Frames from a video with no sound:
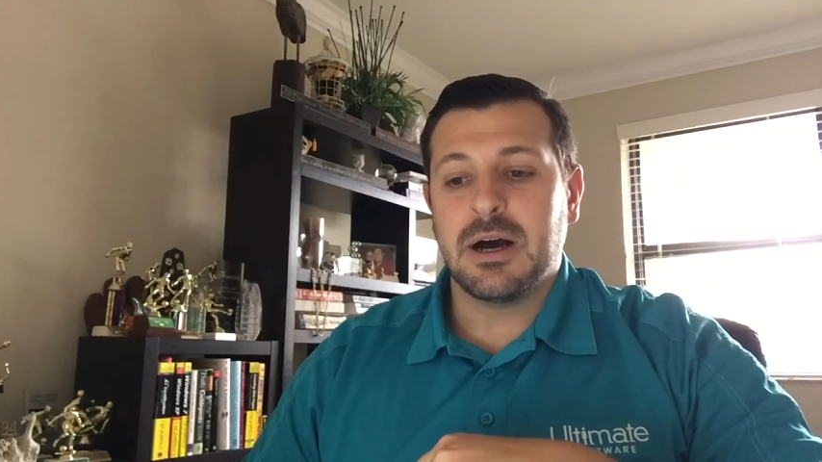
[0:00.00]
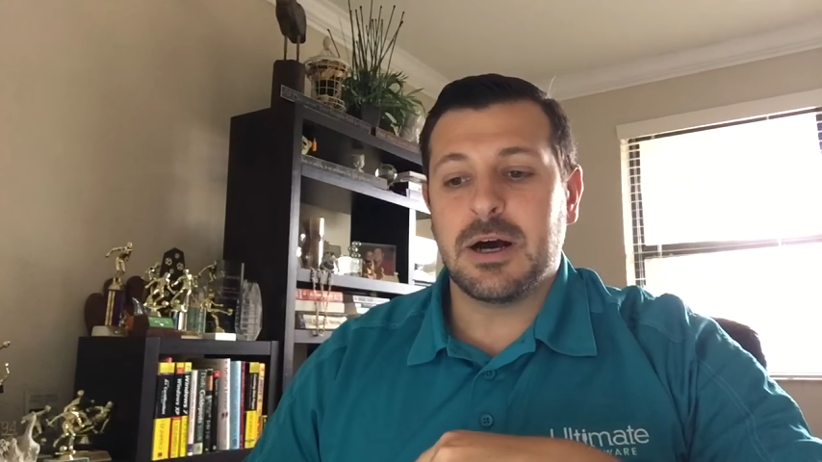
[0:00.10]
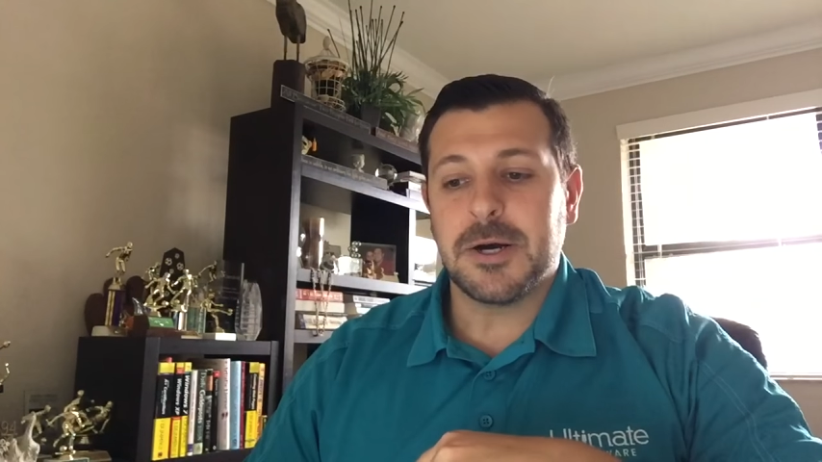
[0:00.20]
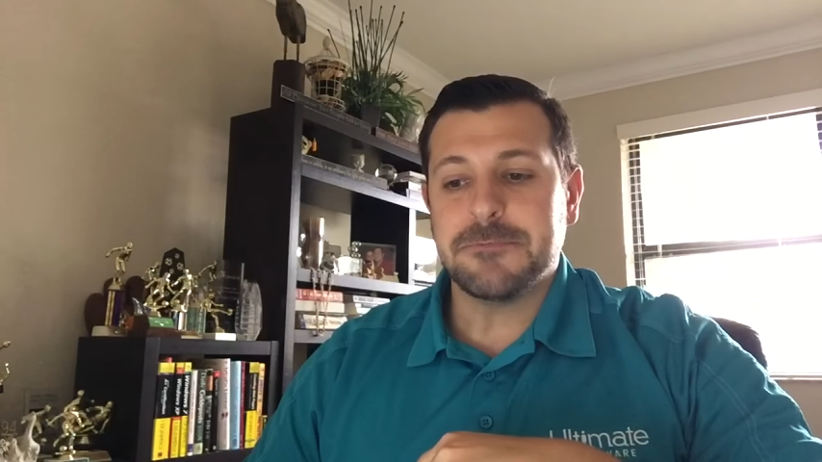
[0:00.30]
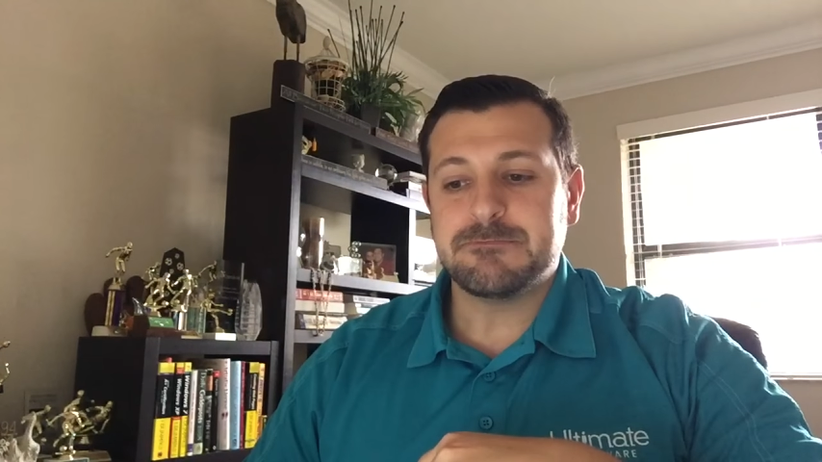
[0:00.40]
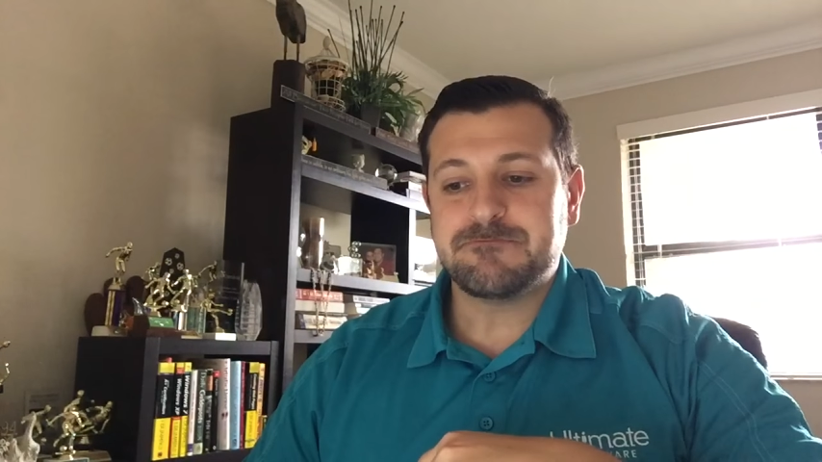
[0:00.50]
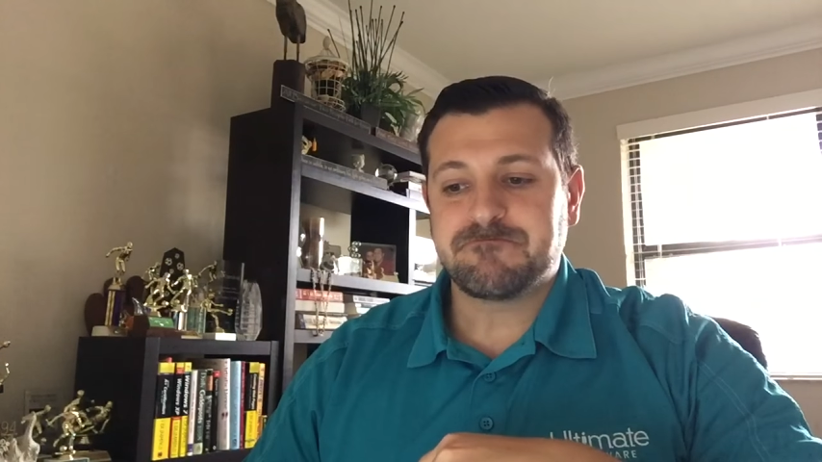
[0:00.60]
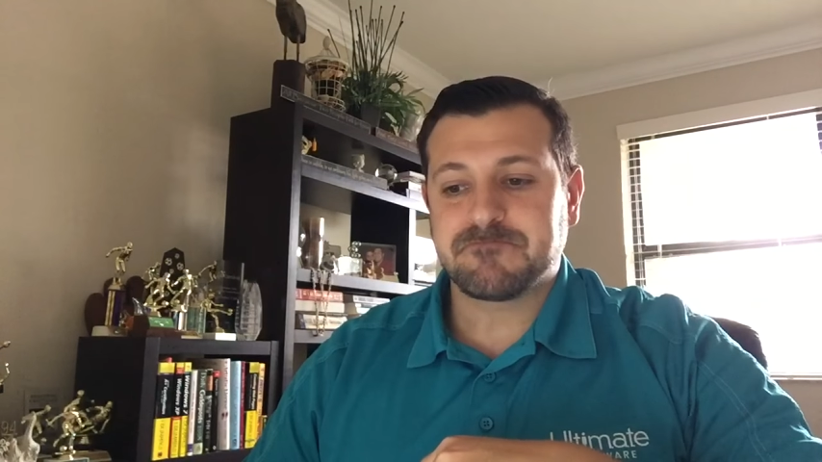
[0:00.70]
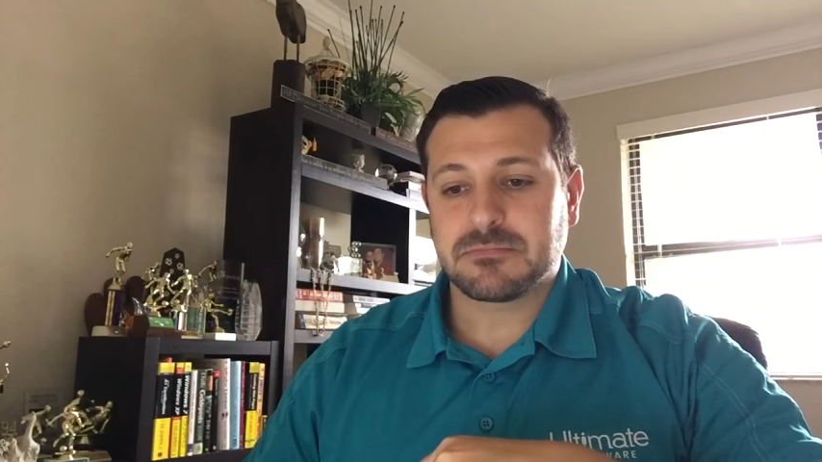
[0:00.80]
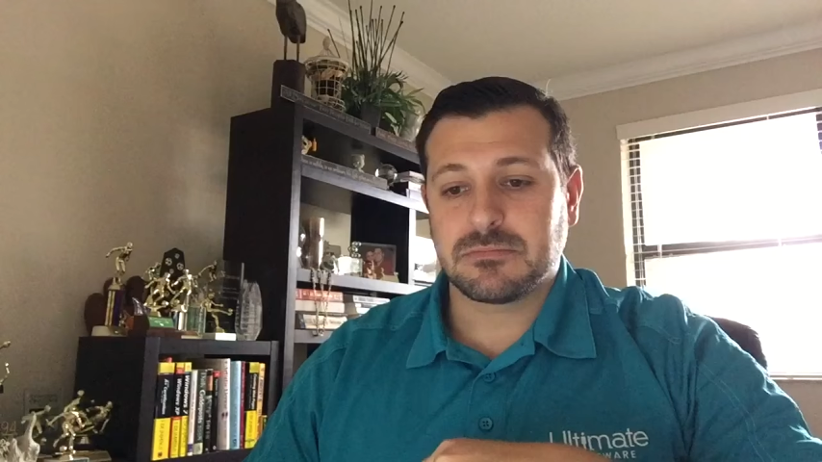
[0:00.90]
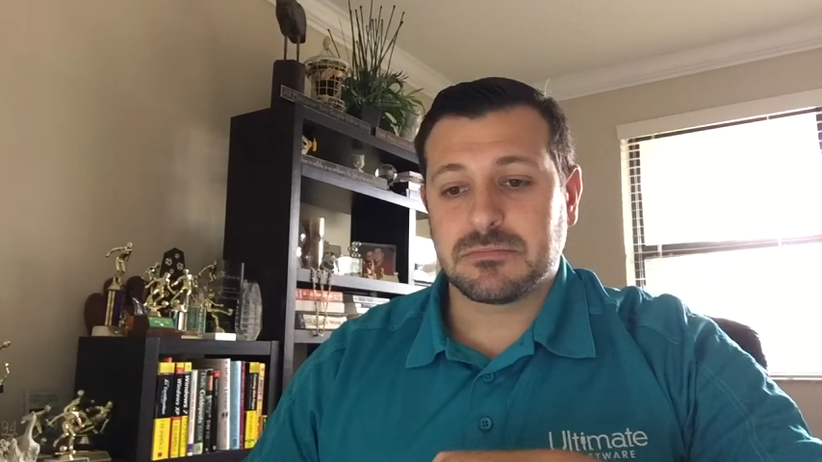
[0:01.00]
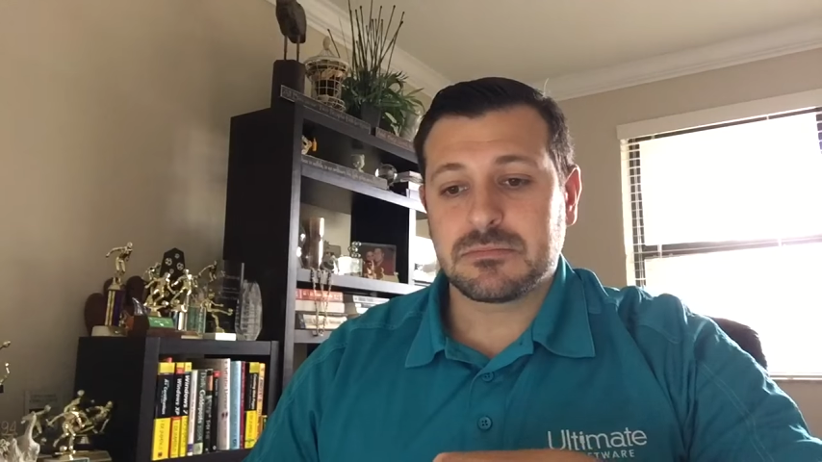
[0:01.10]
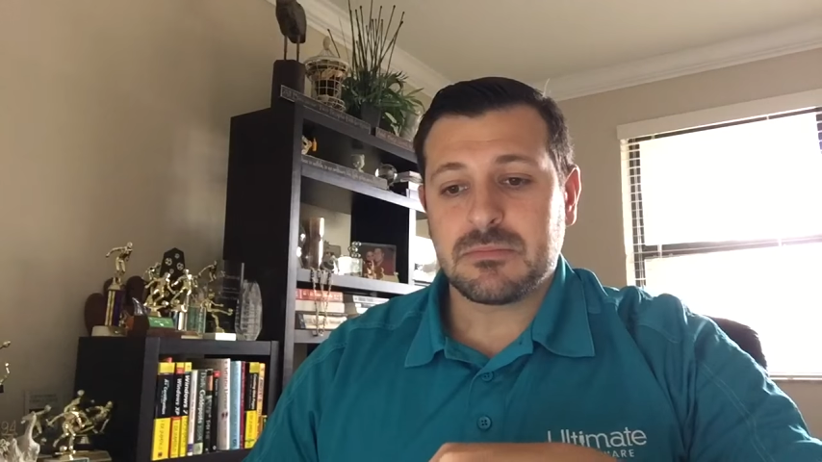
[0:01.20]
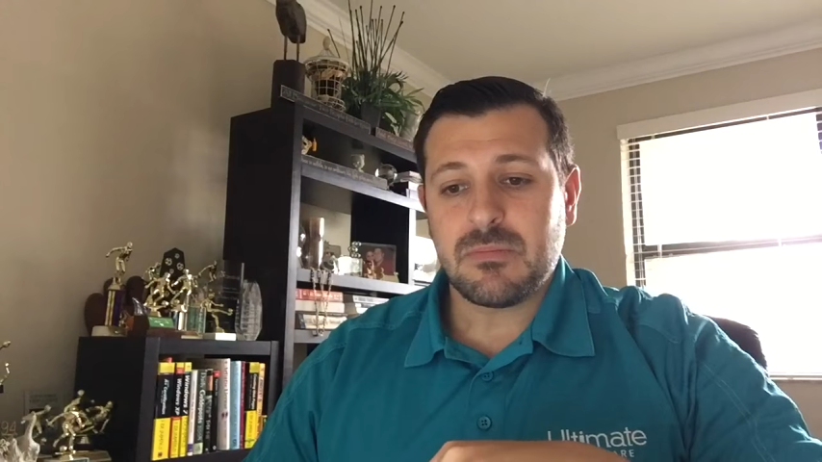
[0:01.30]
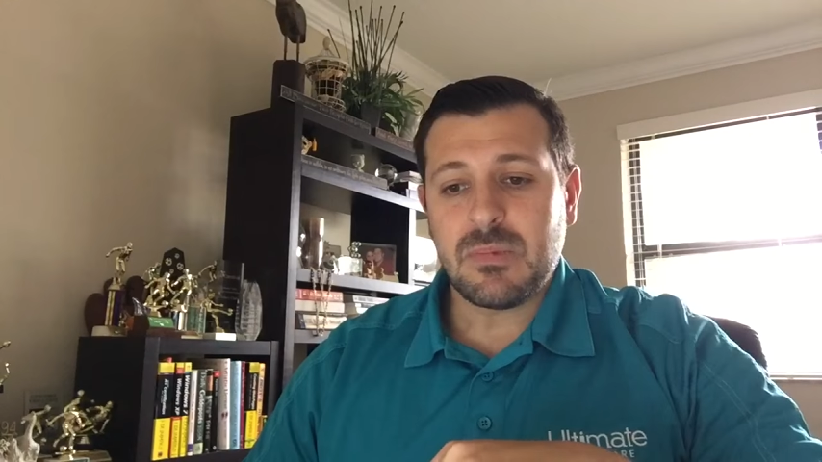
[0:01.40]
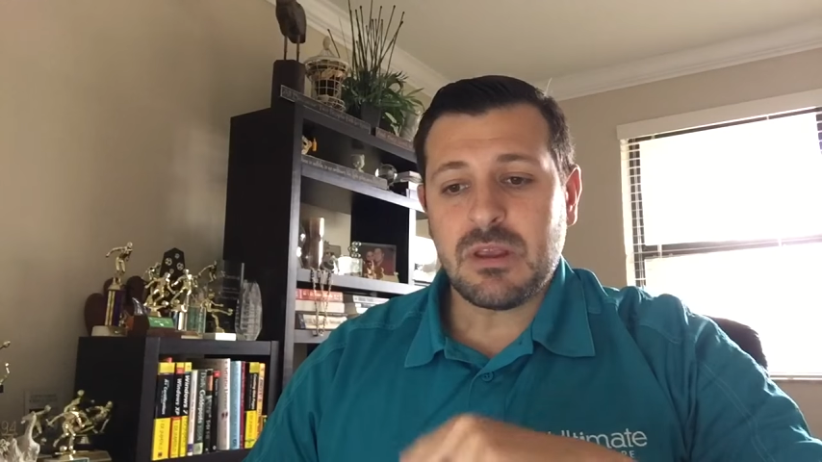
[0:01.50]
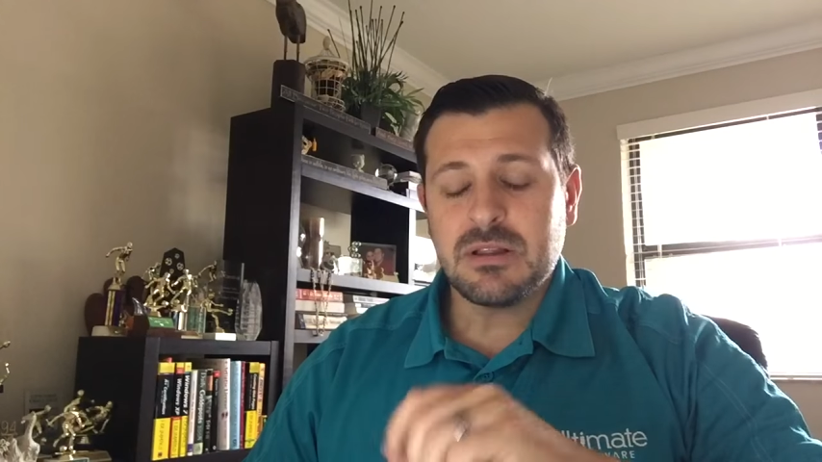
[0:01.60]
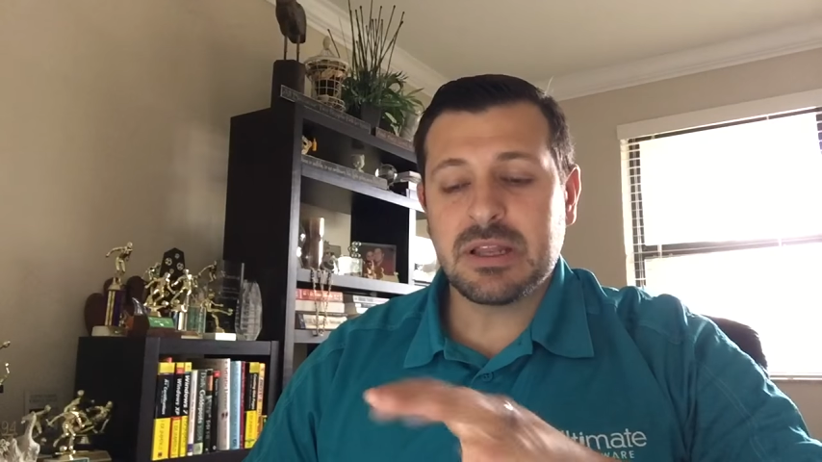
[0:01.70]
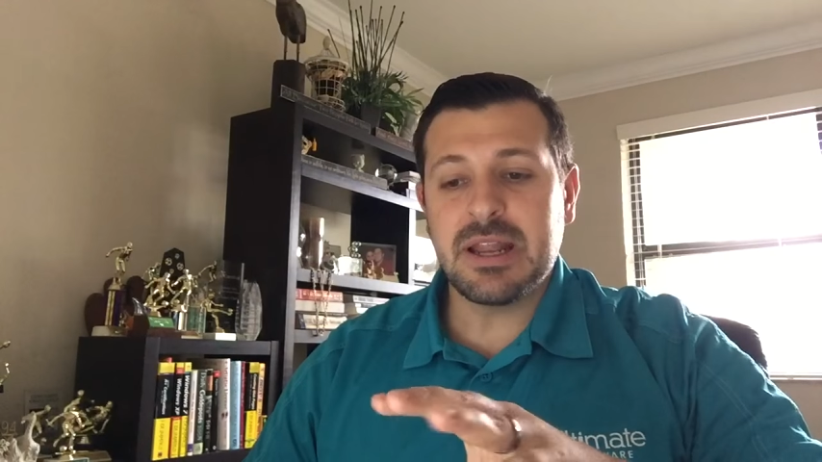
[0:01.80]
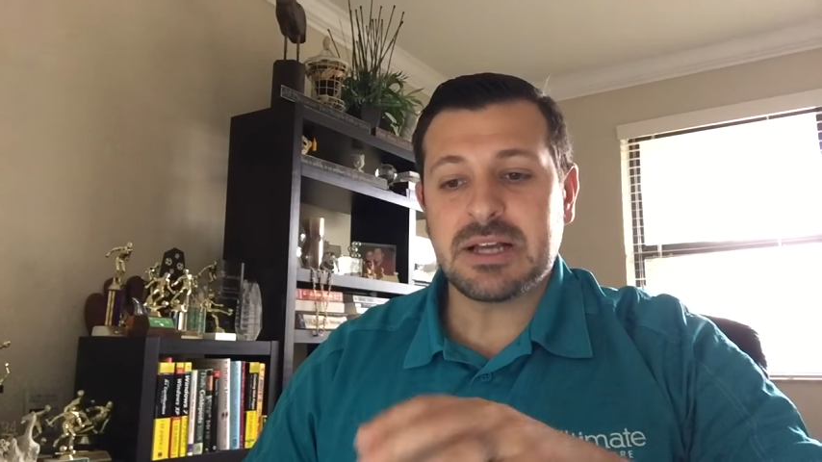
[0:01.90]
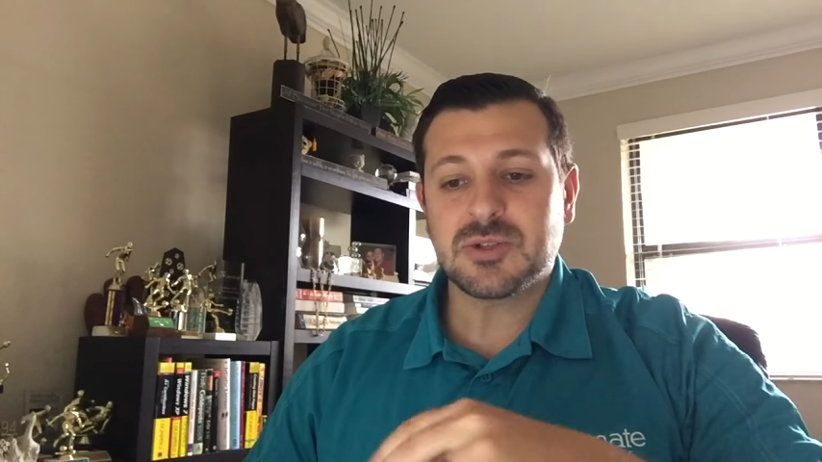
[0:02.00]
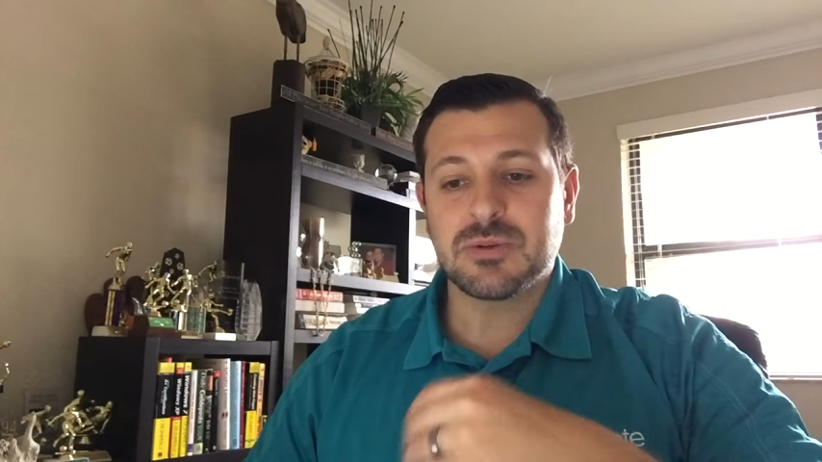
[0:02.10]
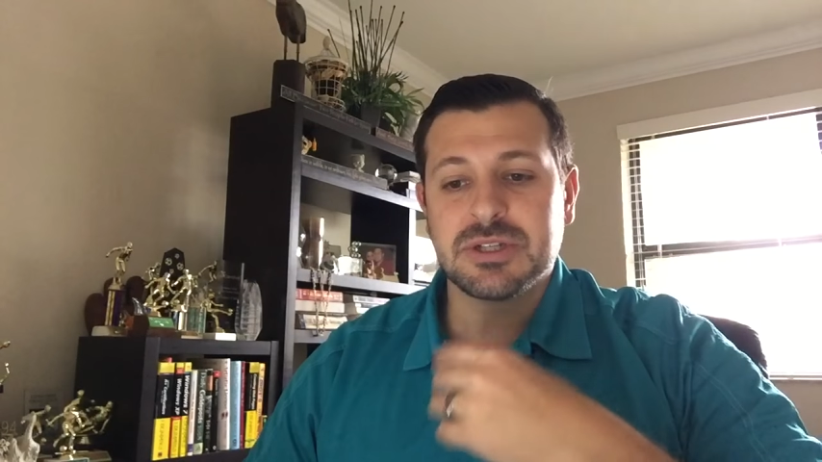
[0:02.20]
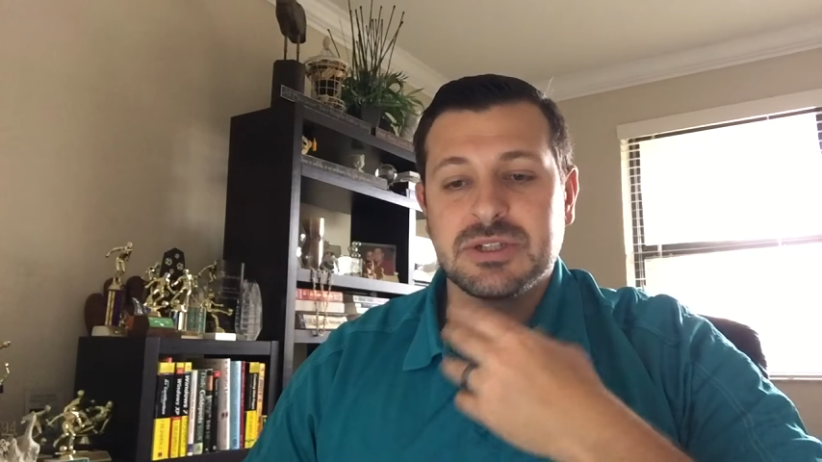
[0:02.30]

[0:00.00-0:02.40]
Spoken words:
The next one,